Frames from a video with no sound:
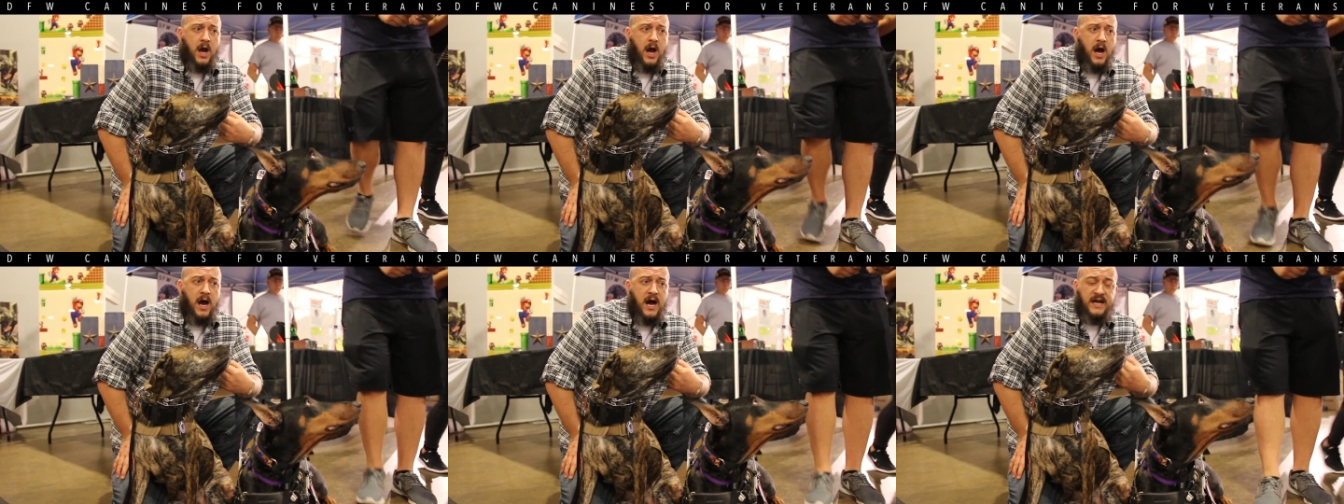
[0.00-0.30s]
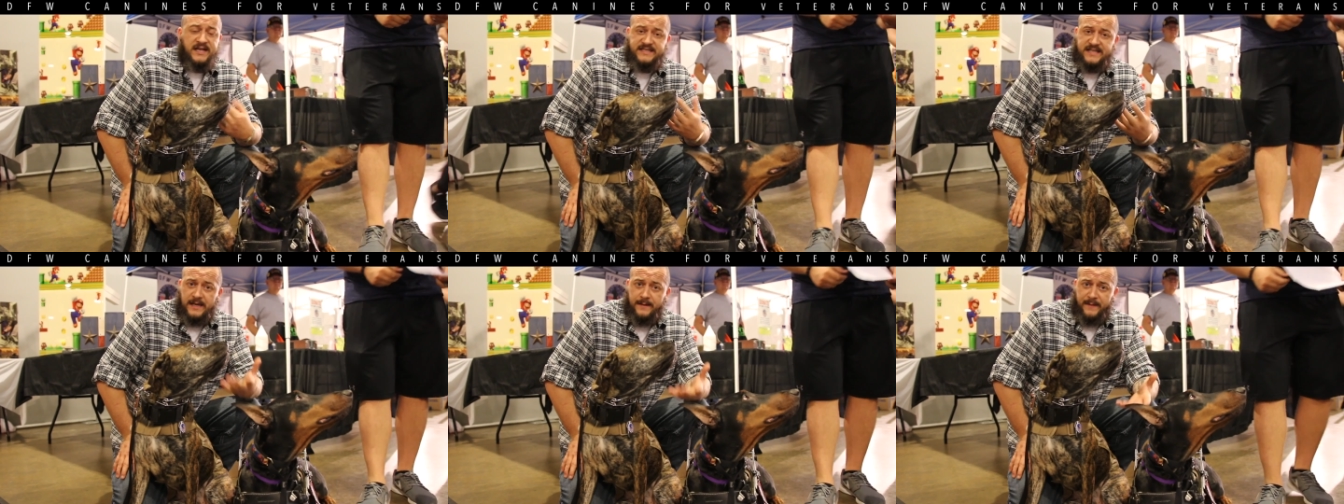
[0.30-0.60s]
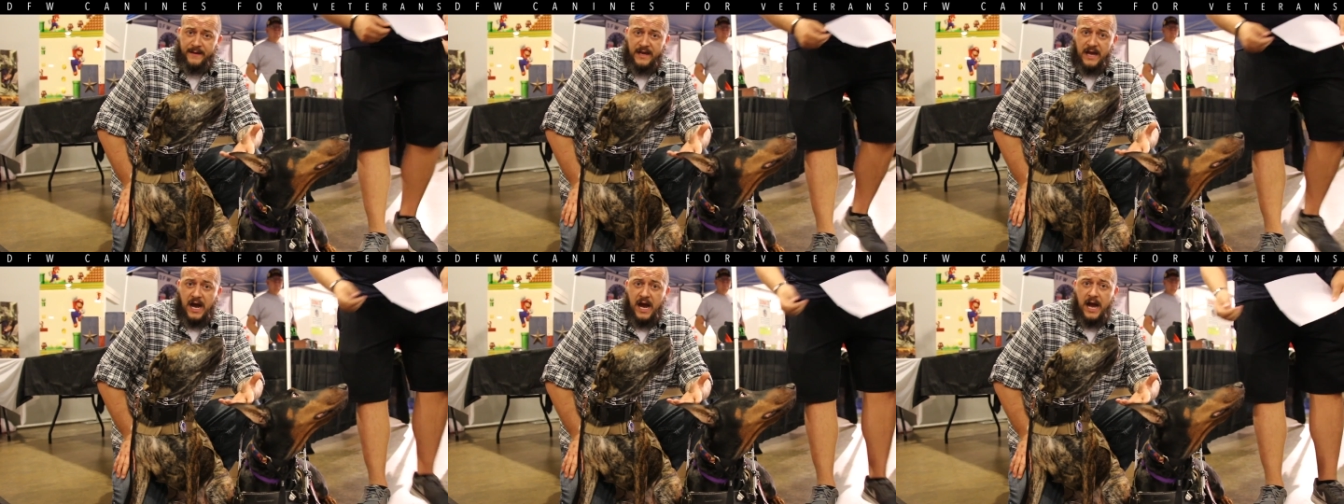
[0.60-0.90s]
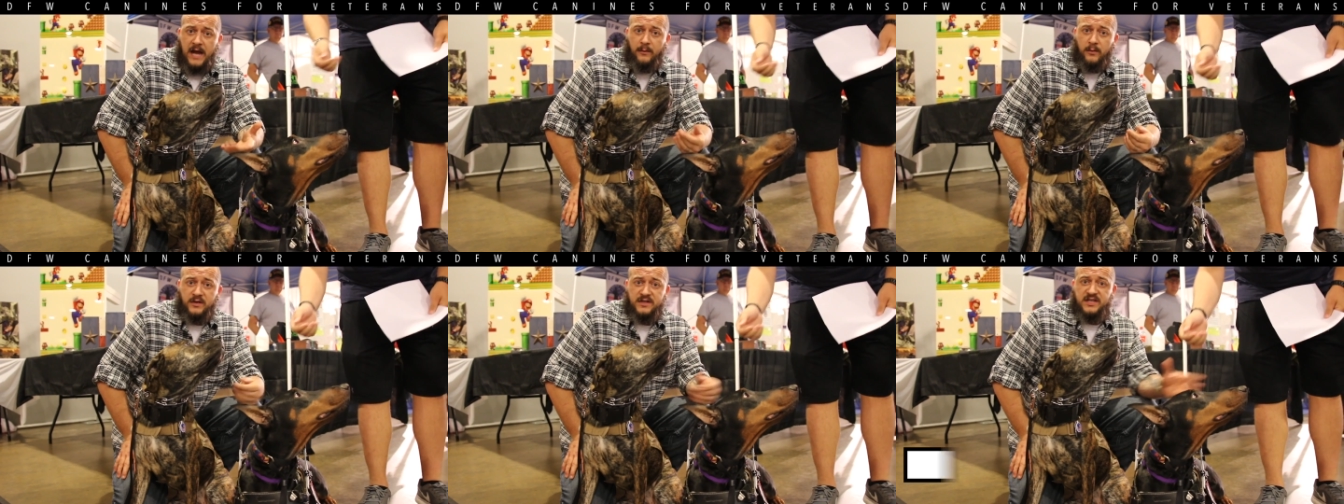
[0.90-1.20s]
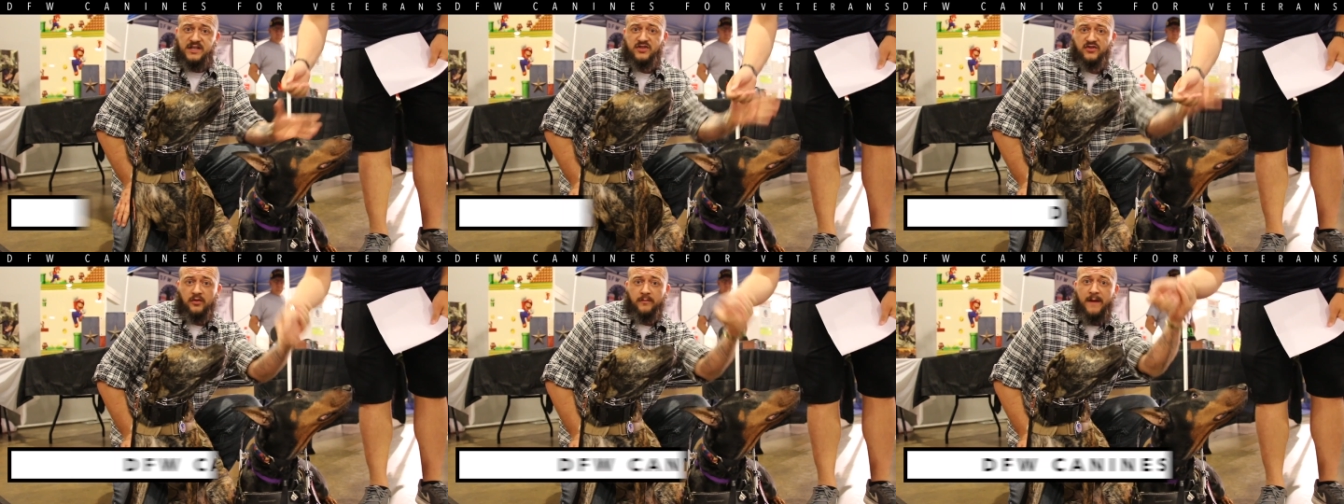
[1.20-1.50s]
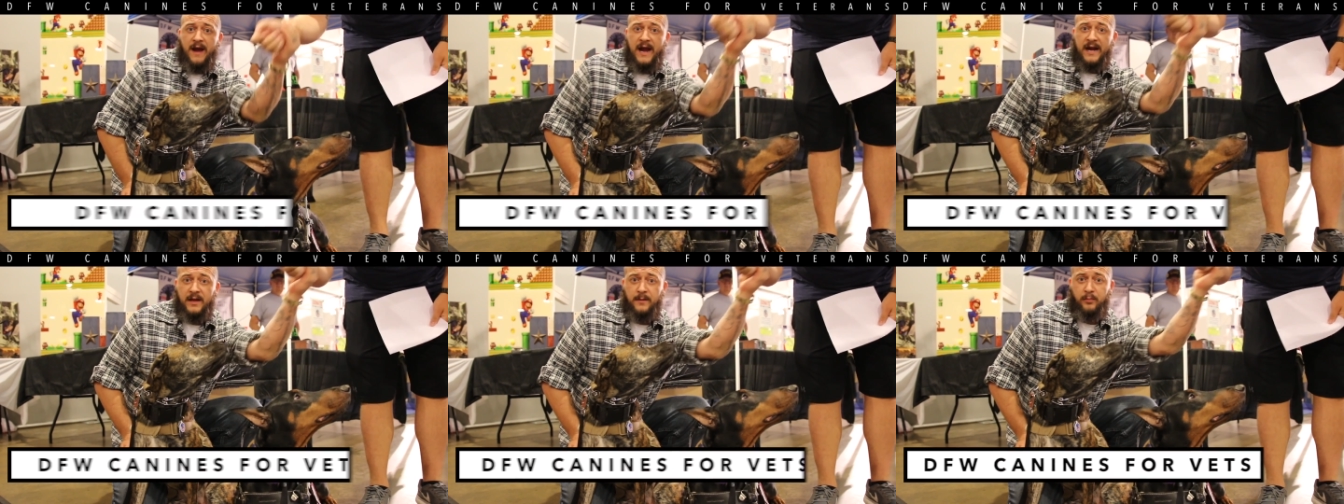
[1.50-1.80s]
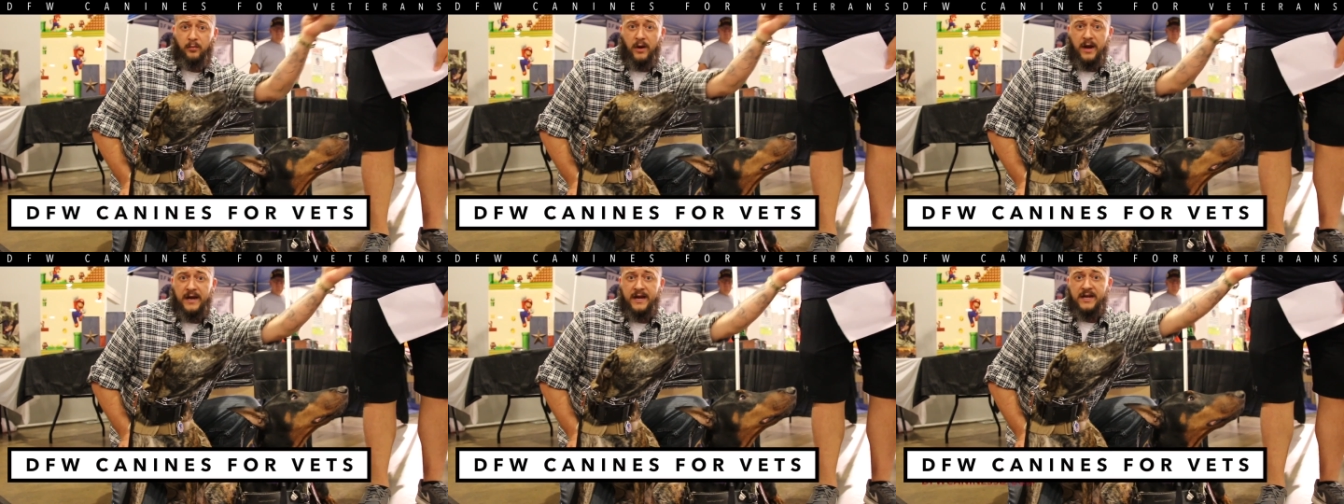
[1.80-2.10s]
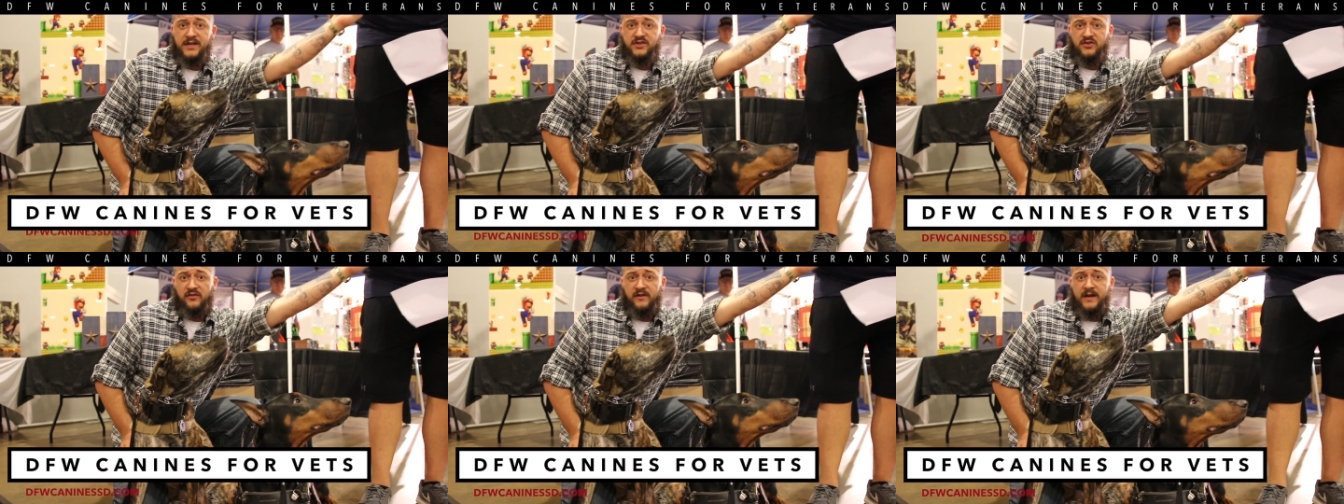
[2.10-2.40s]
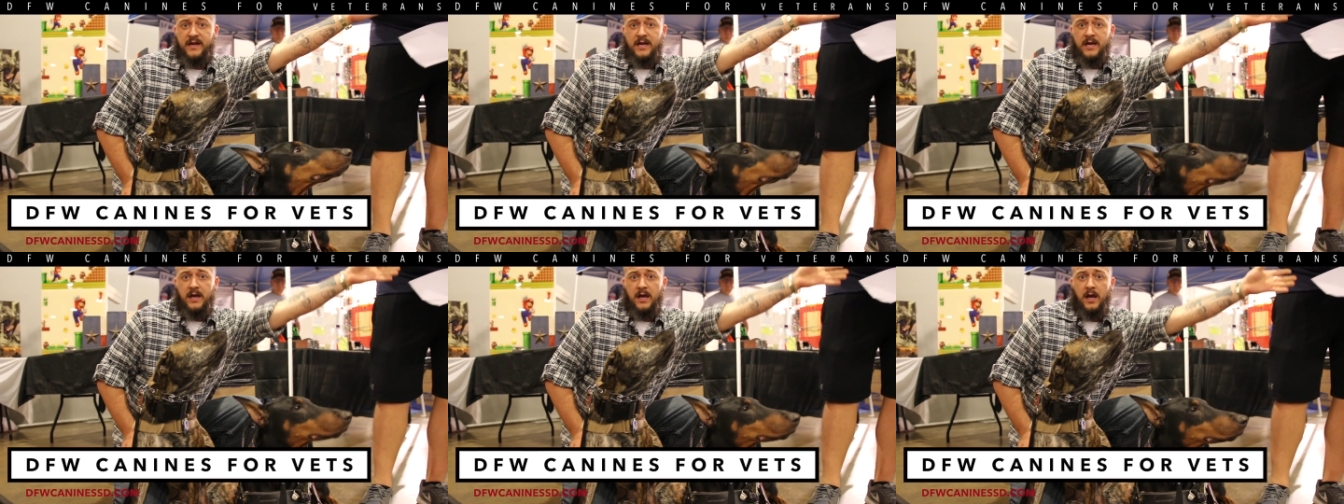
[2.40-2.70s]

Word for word: uh, T B I, which is traumatic brain injury,